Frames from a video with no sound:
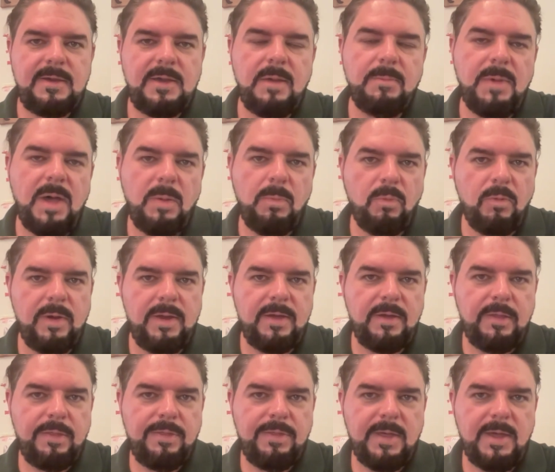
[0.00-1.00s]
come up
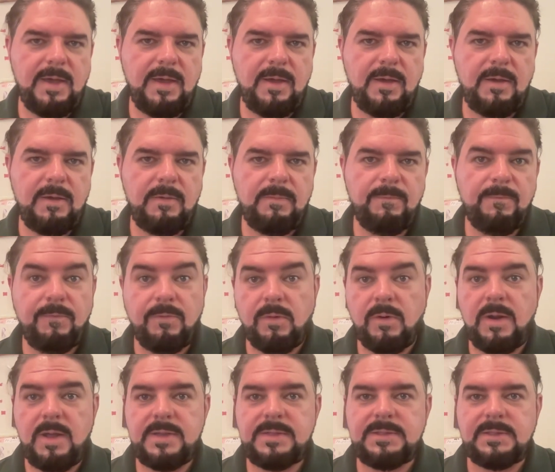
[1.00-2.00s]
with uh,
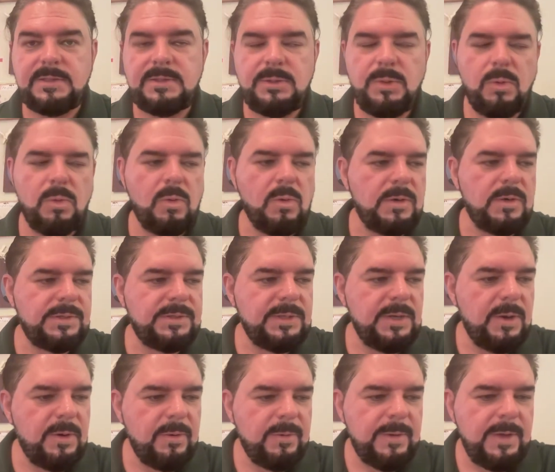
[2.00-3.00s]
for us to score.
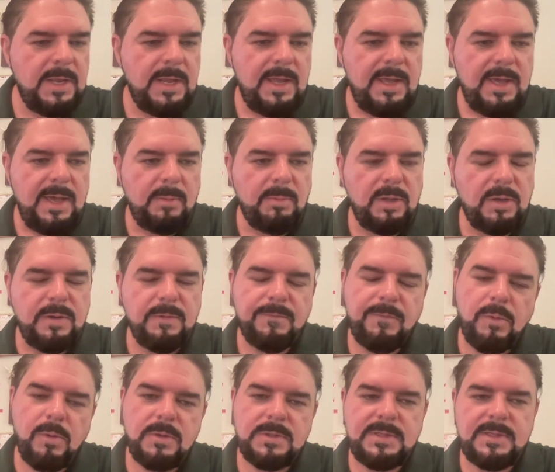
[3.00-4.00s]
So I'm looking
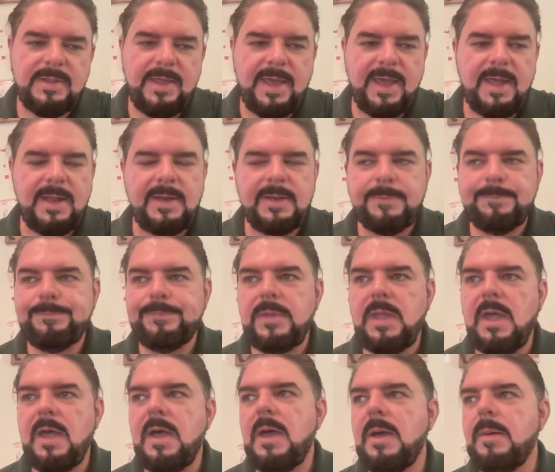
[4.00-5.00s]
forward to that.
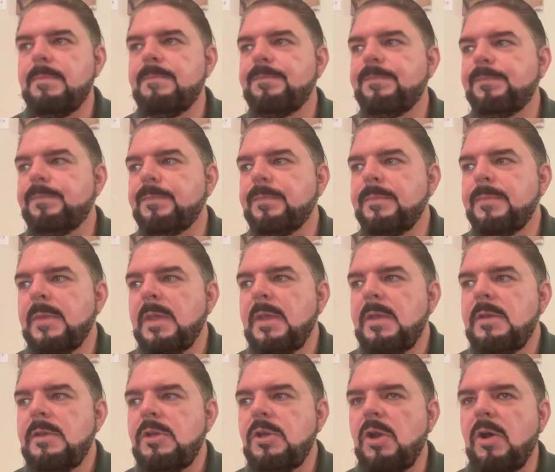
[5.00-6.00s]
Um,
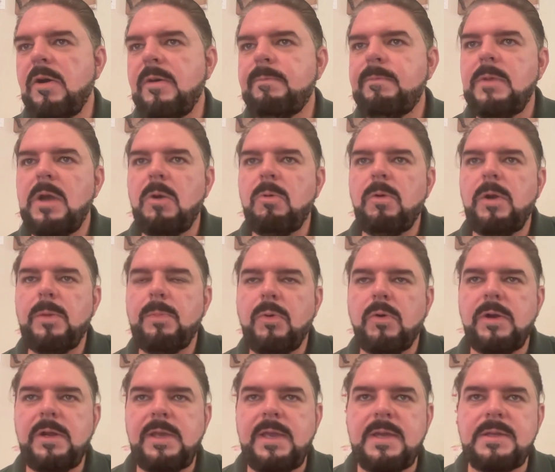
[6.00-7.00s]
you know, I, I
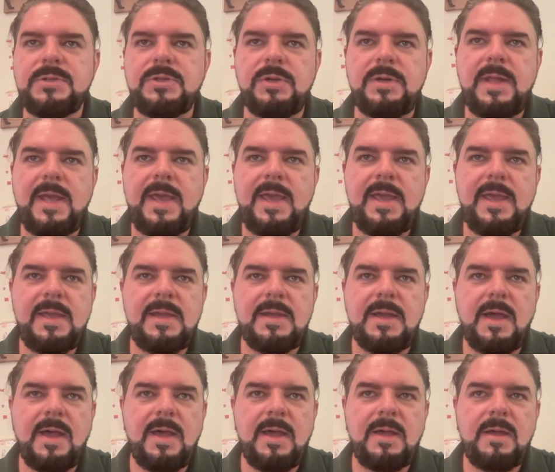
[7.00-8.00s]
reported yesterday.
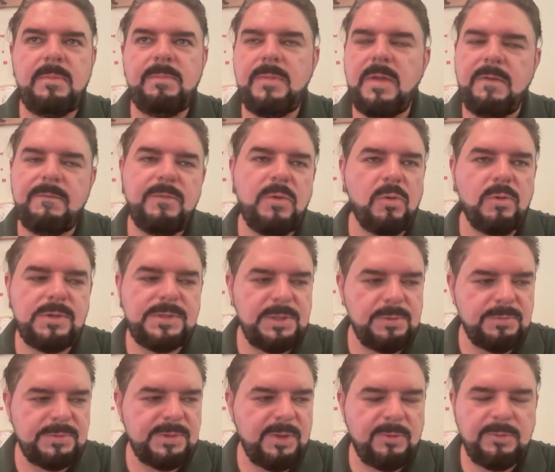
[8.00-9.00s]
Uh, of course,
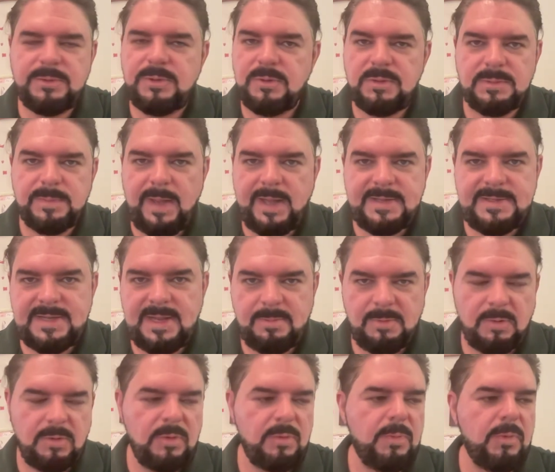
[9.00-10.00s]
it was old news by the time
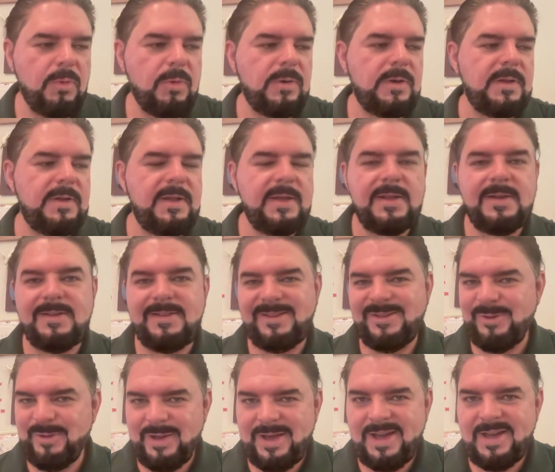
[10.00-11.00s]
I reported it.
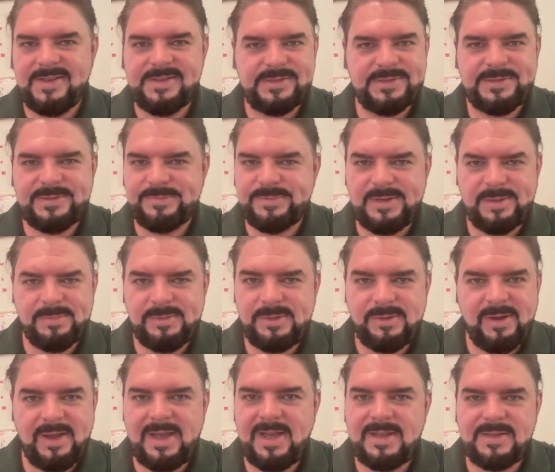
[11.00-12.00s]
You guys, some of
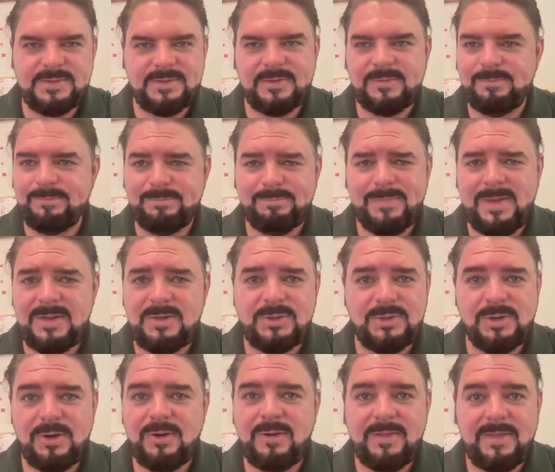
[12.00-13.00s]
you guys have made
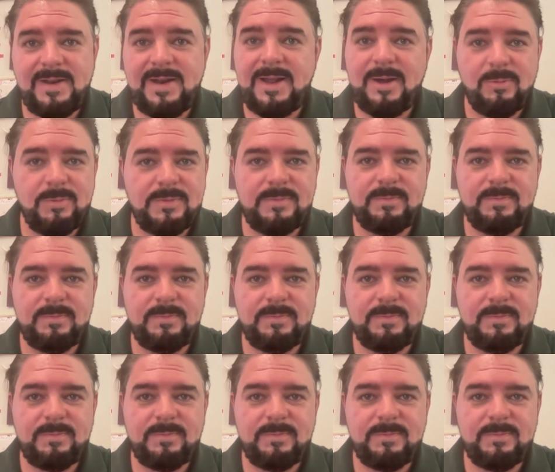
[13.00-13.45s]
sure that I